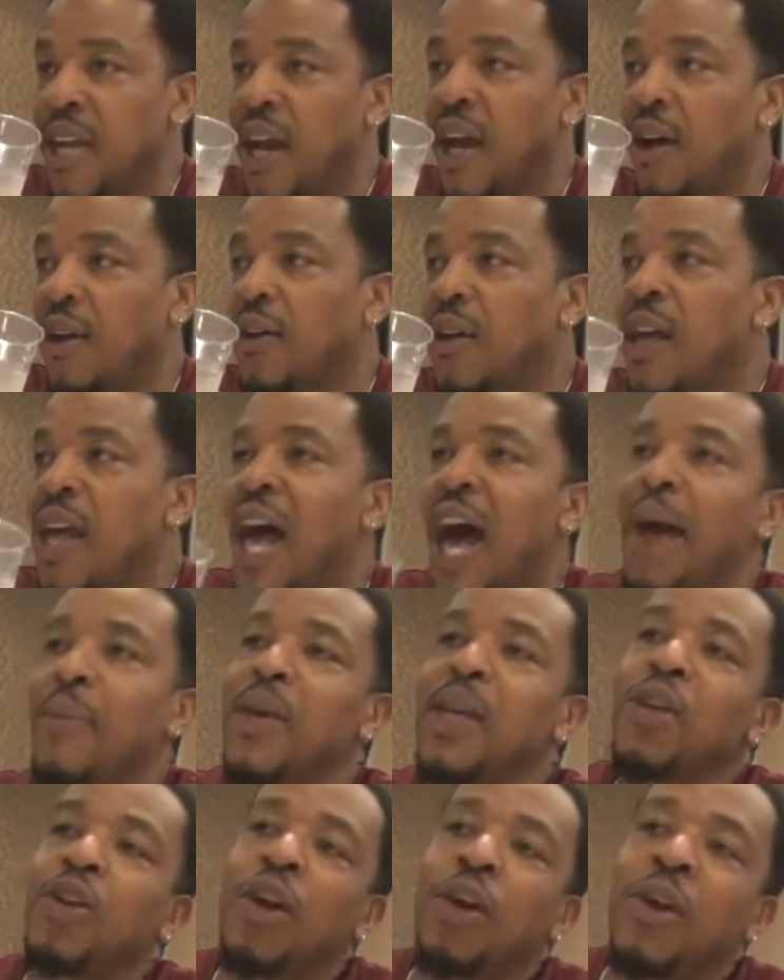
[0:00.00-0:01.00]
Now, I
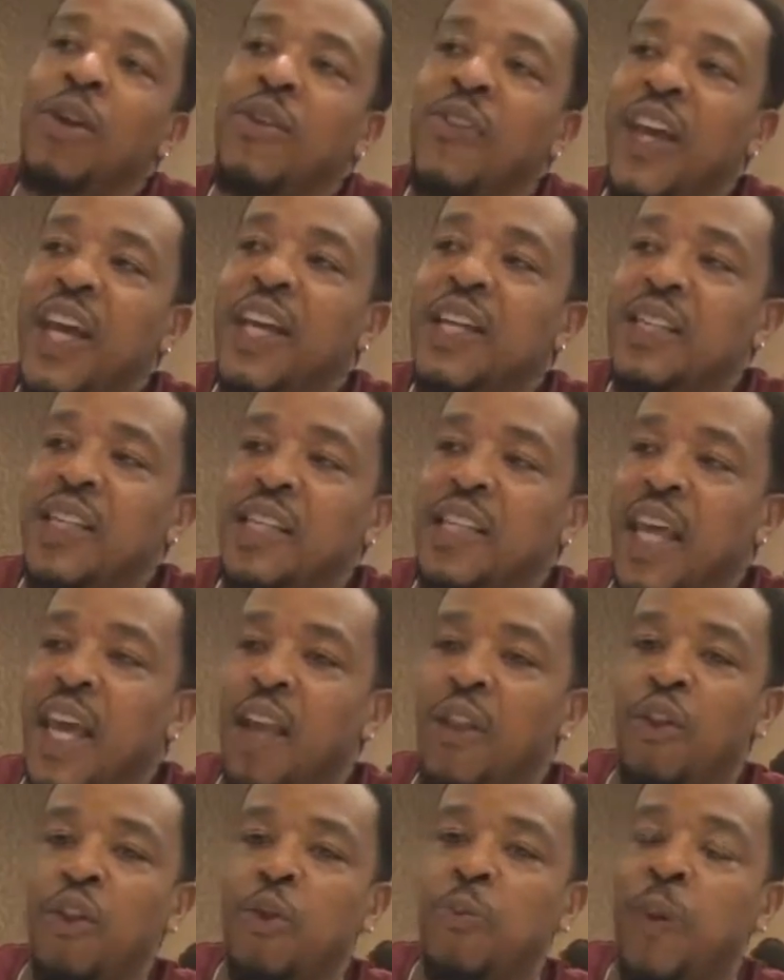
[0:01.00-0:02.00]
mean, you know, the thing is, it's
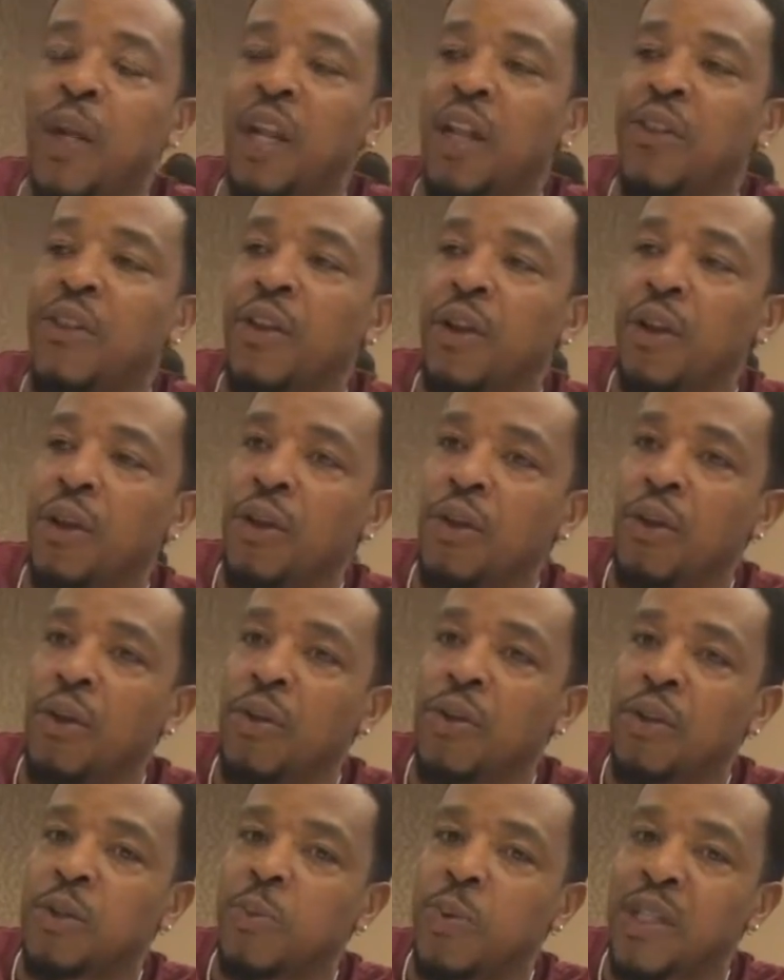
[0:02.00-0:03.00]
like there's been
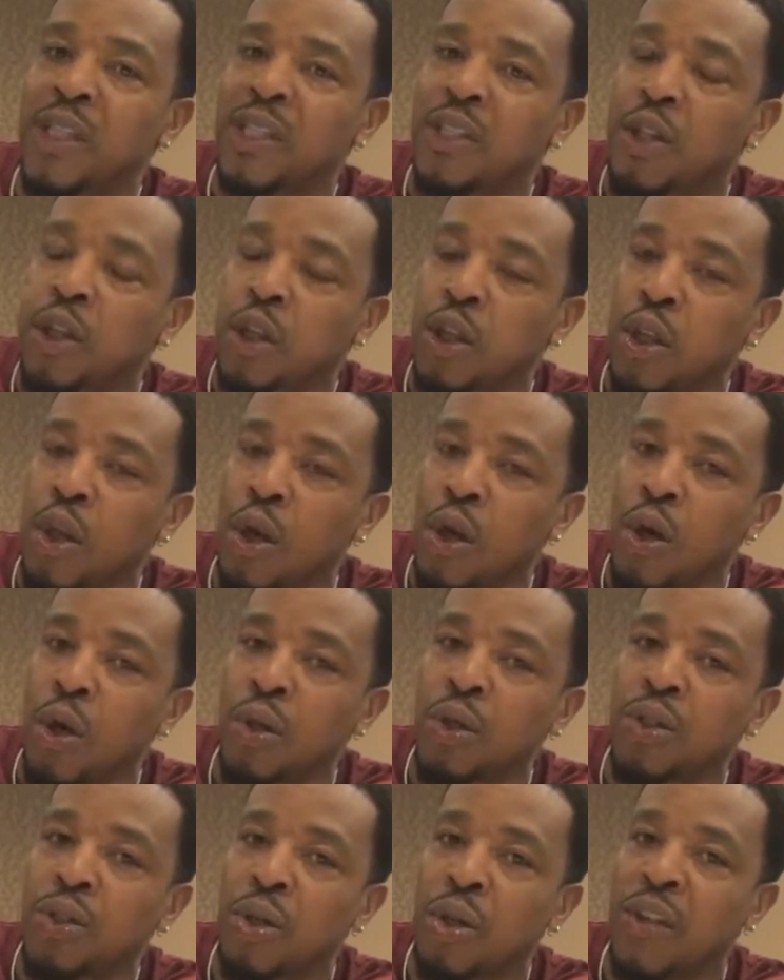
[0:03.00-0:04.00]
this
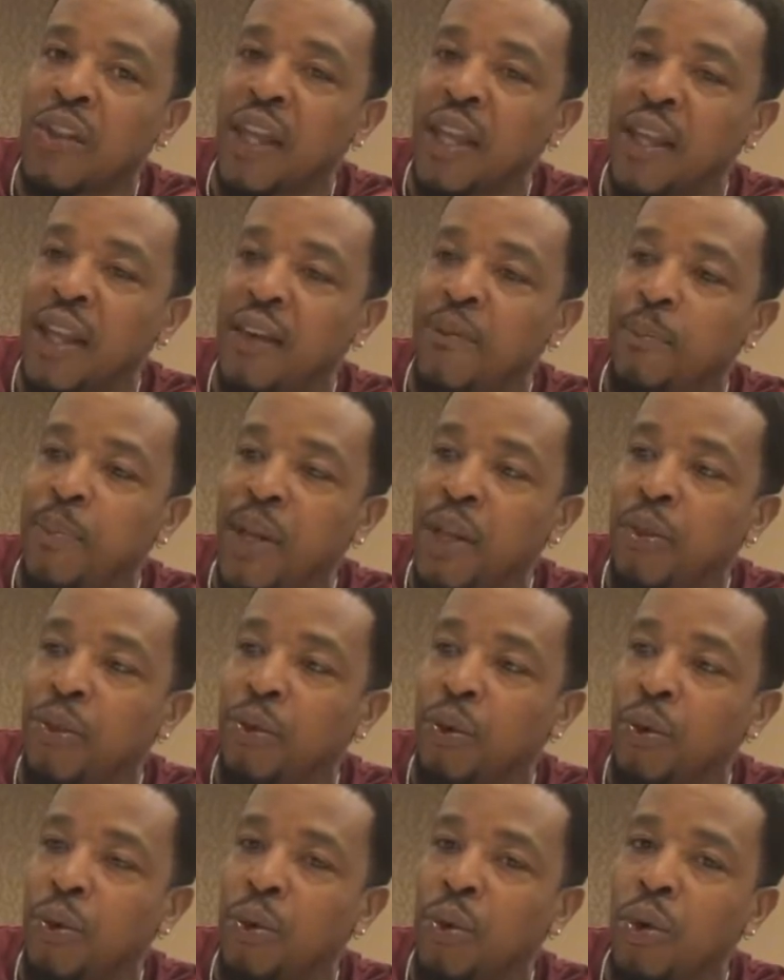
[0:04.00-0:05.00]
long journey that they've been
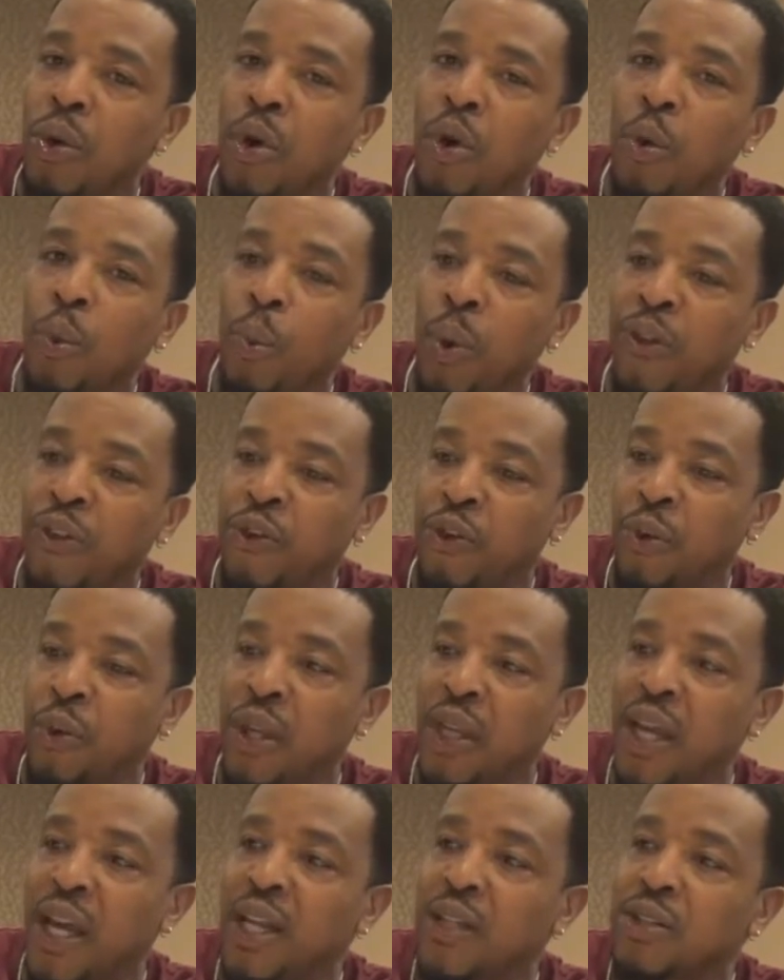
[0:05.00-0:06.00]
through with
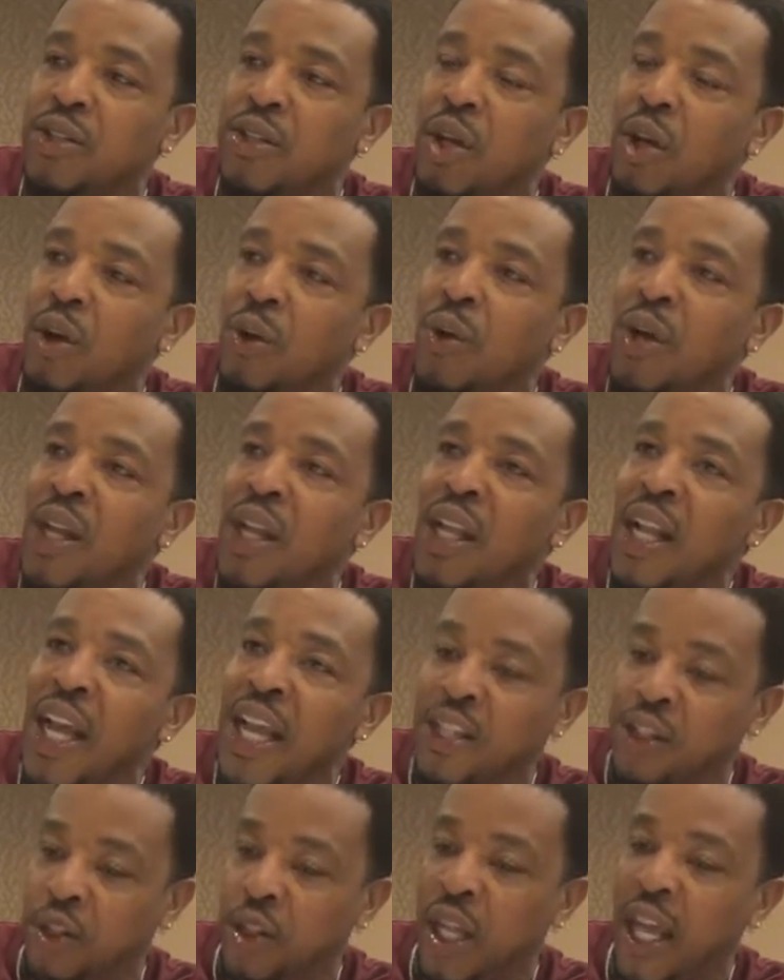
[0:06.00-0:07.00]
Juliet. So
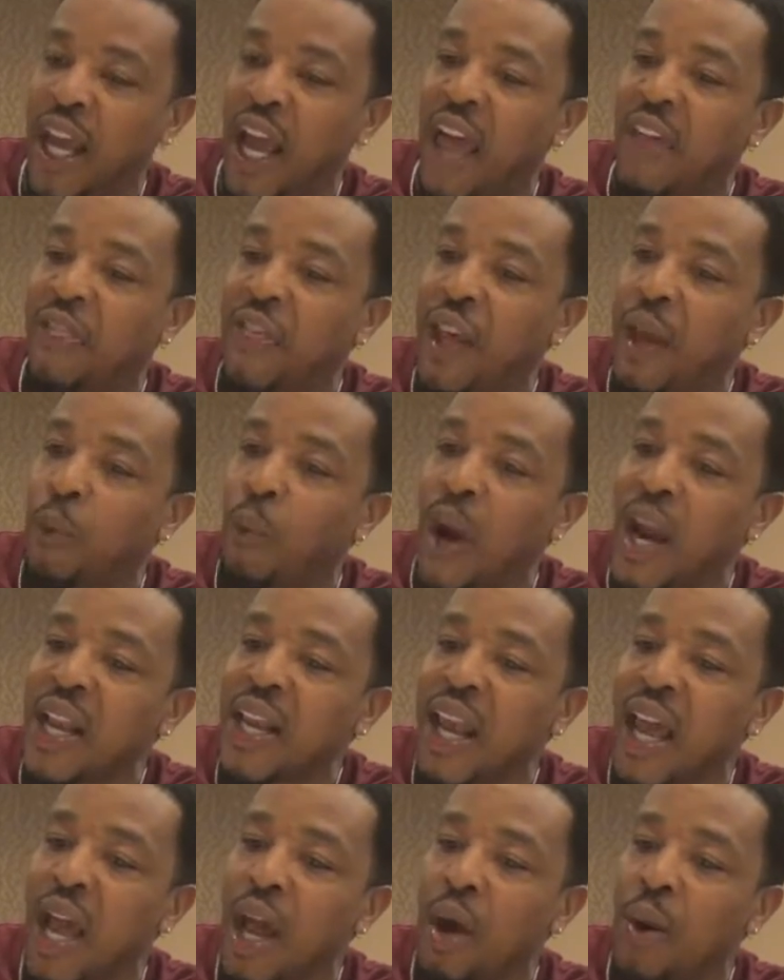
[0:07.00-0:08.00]
it's like, I think right
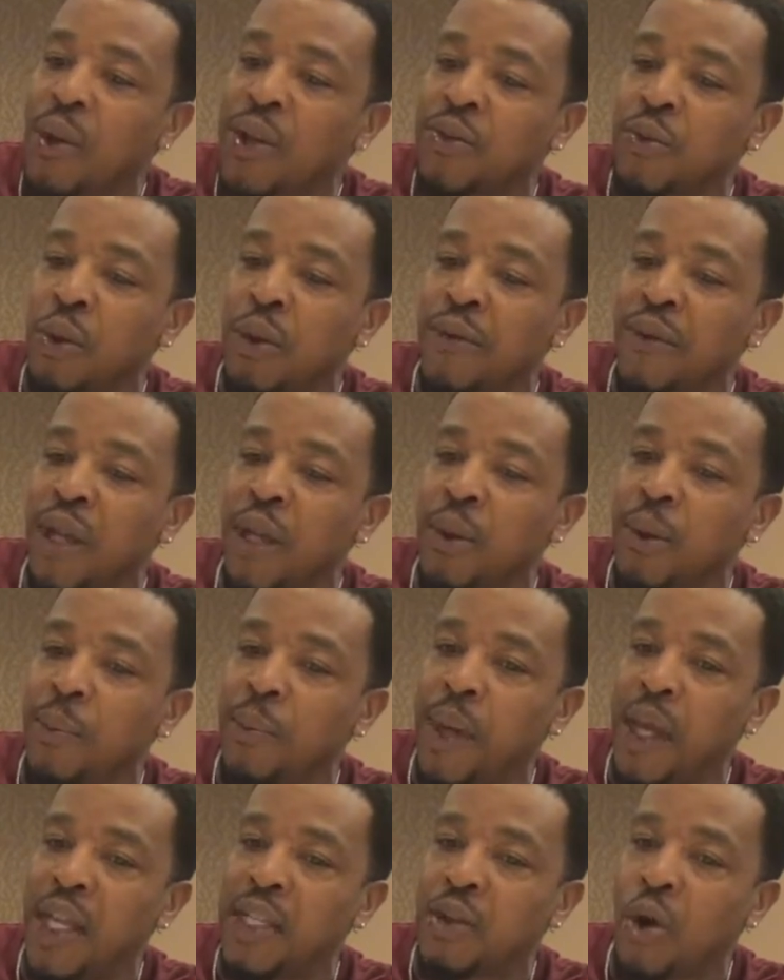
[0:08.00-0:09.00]
now it's
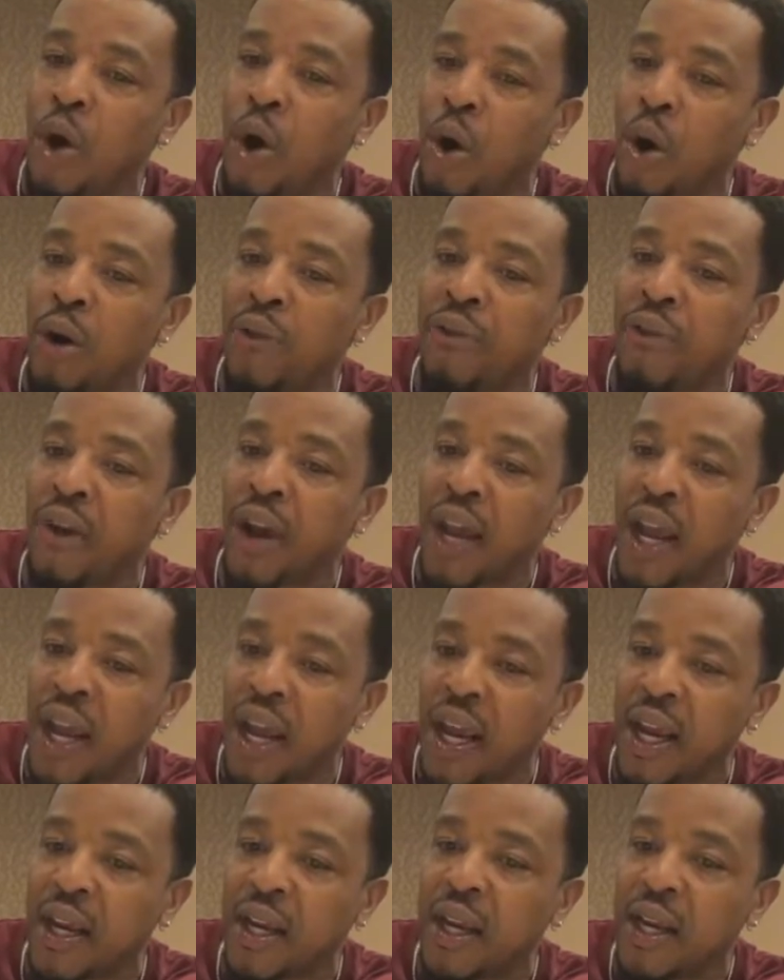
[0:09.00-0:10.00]
hard for
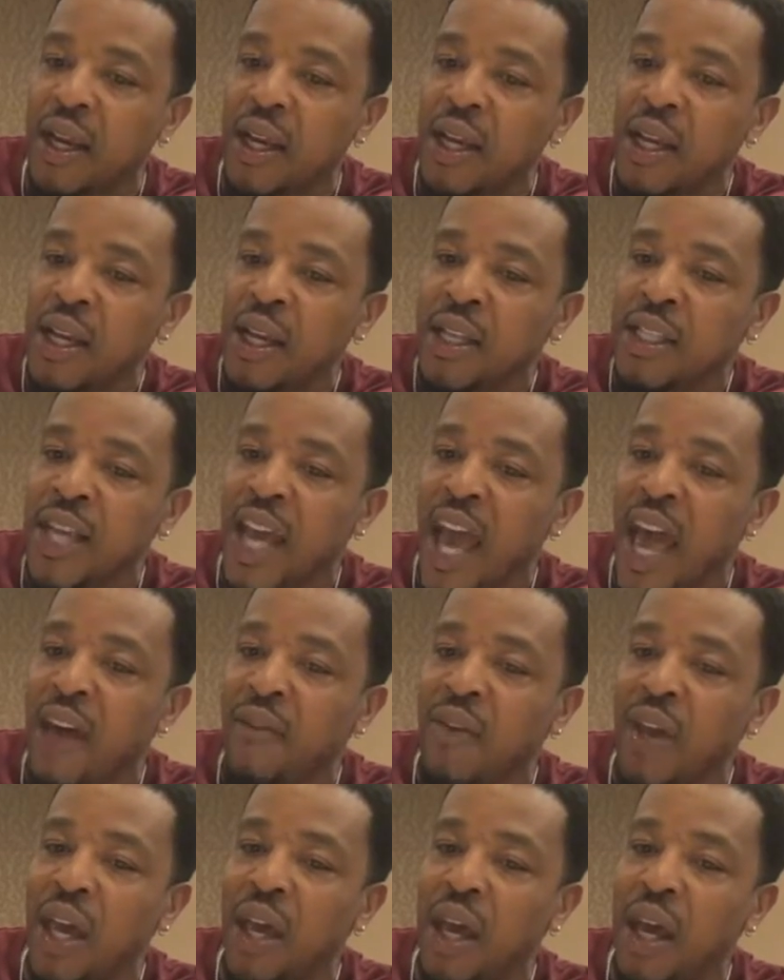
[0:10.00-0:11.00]
Hank to
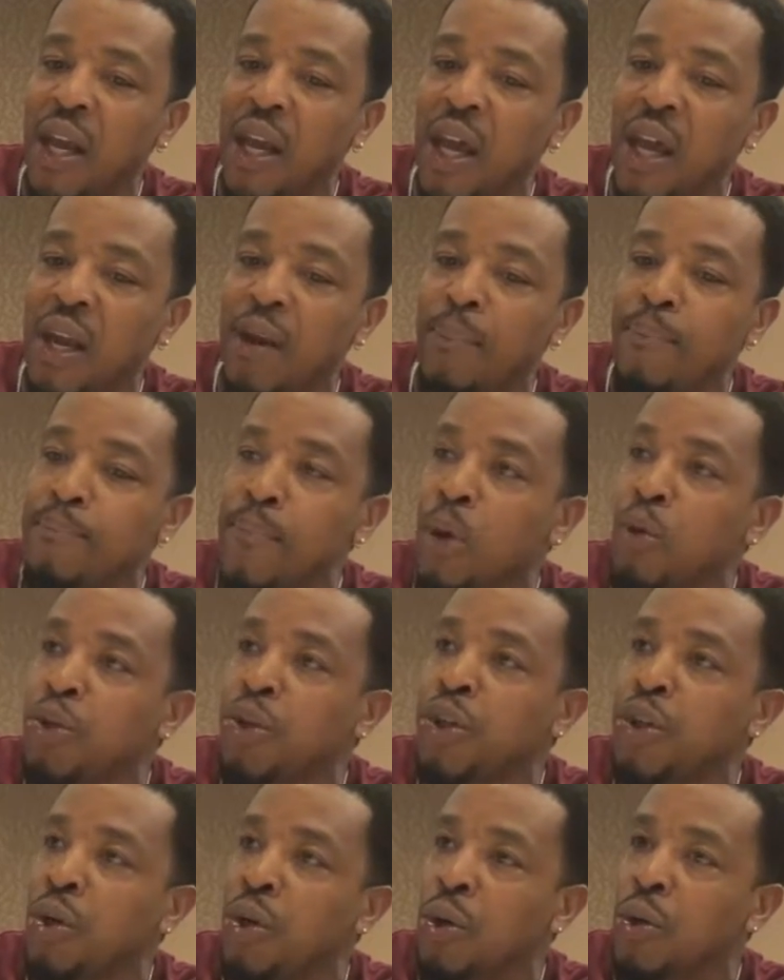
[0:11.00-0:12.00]
have an
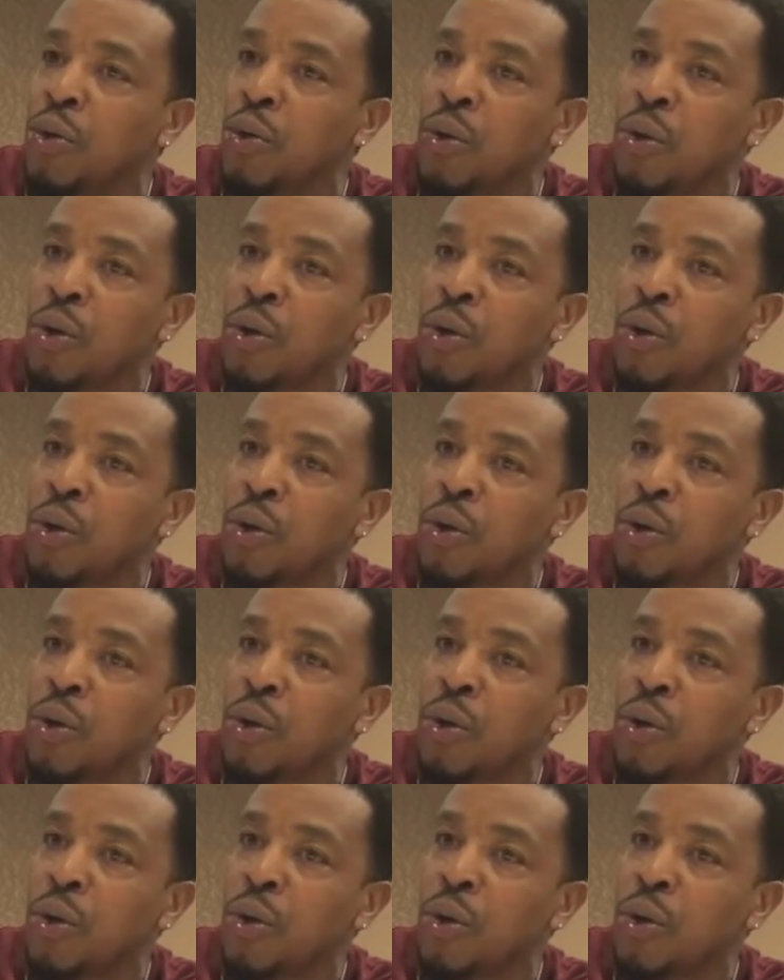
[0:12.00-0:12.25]
emotional